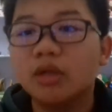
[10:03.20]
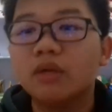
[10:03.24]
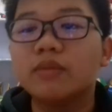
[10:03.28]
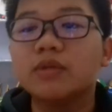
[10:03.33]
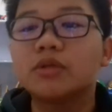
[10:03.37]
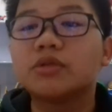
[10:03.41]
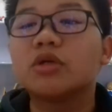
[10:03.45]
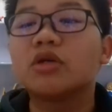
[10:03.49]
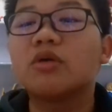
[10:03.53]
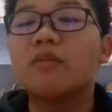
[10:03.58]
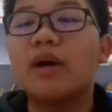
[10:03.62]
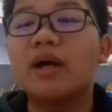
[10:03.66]
It'd
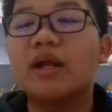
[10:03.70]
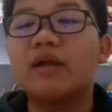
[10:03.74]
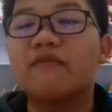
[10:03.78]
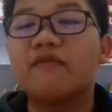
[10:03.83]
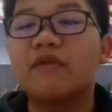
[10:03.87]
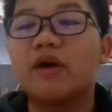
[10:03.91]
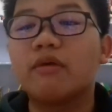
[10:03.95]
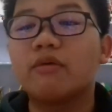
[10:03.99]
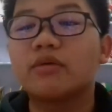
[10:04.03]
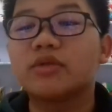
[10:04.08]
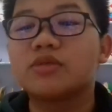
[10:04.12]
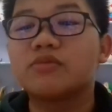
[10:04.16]
be so bad
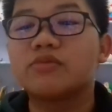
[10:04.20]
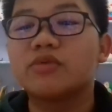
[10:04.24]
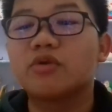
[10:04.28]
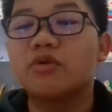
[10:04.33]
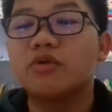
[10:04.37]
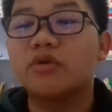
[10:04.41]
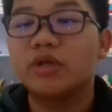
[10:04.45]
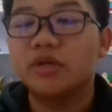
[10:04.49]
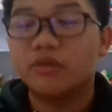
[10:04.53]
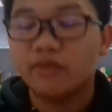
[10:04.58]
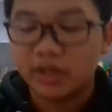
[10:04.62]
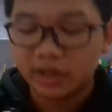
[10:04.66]
if I wasn't
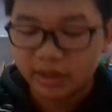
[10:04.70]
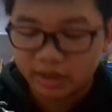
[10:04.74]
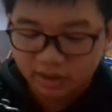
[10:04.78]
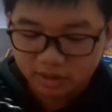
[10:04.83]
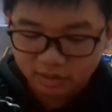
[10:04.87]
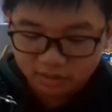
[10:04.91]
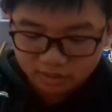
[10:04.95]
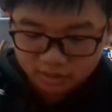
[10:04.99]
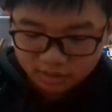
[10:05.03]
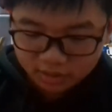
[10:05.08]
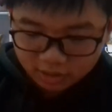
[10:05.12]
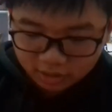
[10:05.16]
recording right
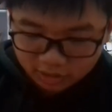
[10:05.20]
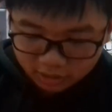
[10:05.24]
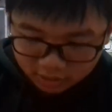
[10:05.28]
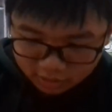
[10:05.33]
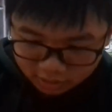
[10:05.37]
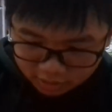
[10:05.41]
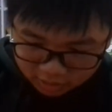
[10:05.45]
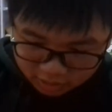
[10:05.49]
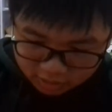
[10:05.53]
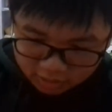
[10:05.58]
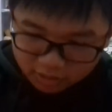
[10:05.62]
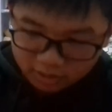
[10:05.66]
now.
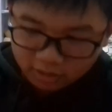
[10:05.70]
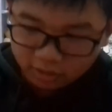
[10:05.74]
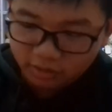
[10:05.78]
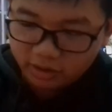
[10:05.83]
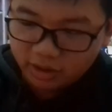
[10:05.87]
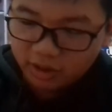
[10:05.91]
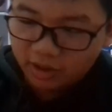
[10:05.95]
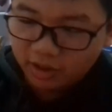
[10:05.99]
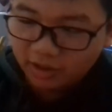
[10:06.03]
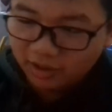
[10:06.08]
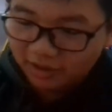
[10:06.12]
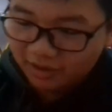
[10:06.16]
Oh
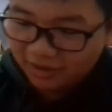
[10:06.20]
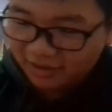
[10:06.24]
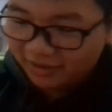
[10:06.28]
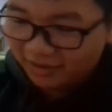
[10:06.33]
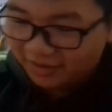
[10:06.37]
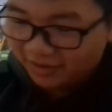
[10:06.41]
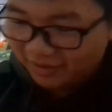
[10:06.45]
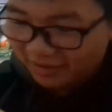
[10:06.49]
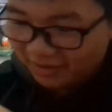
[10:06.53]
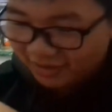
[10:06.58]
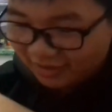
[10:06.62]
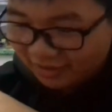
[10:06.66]
god.
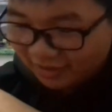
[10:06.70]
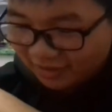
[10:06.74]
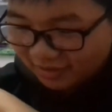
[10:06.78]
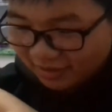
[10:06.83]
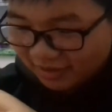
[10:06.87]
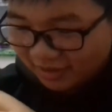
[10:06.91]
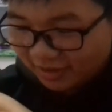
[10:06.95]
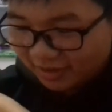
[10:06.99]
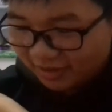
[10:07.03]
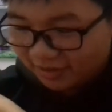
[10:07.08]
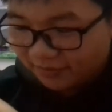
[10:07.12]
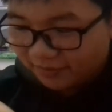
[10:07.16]

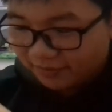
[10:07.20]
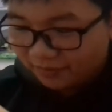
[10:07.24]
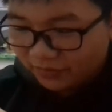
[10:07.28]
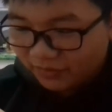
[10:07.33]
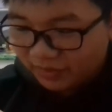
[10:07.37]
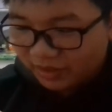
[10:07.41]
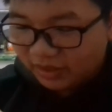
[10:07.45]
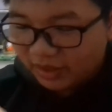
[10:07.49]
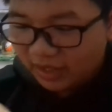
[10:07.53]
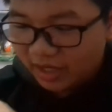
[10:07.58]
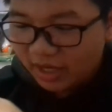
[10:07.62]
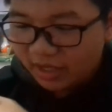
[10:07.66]
Okay.
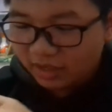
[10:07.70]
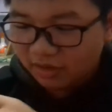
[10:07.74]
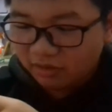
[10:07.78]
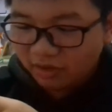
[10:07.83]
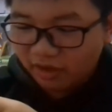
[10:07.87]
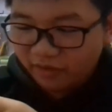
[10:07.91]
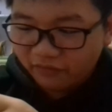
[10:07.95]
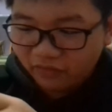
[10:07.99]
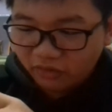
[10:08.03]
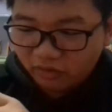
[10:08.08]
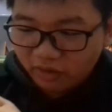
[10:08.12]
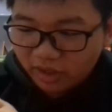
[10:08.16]
And
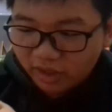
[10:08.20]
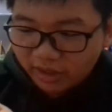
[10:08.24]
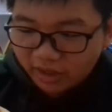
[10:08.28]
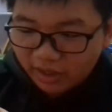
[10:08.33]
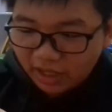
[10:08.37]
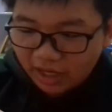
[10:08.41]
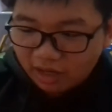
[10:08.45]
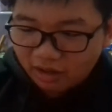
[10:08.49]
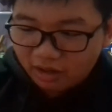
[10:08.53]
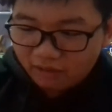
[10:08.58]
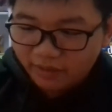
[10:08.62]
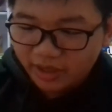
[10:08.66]
you have no
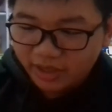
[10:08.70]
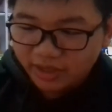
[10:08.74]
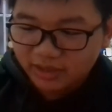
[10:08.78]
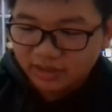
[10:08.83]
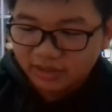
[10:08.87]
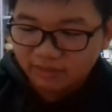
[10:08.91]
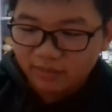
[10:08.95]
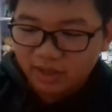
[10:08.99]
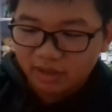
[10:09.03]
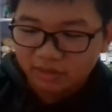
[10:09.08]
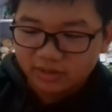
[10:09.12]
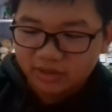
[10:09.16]
idea how I'm
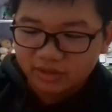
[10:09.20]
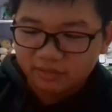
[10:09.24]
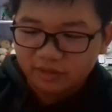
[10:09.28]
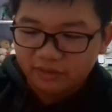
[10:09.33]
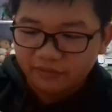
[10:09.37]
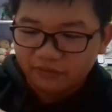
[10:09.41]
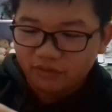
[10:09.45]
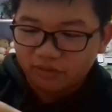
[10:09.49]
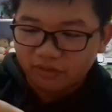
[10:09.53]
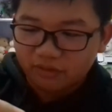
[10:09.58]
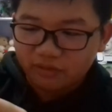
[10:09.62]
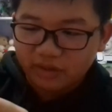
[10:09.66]
actually mounting
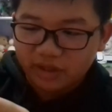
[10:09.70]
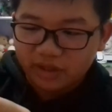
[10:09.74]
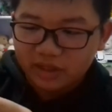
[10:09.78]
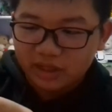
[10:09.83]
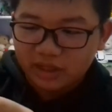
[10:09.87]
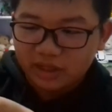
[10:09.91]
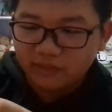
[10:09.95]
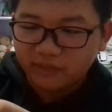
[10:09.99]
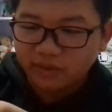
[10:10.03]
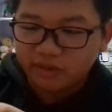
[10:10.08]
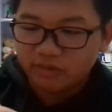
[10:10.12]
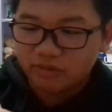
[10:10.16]
my phone right
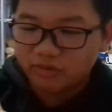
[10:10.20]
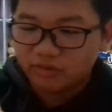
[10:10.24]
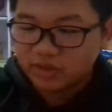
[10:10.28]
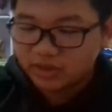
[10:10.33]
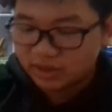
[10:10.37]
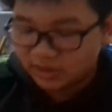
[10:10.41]
now. I'm not even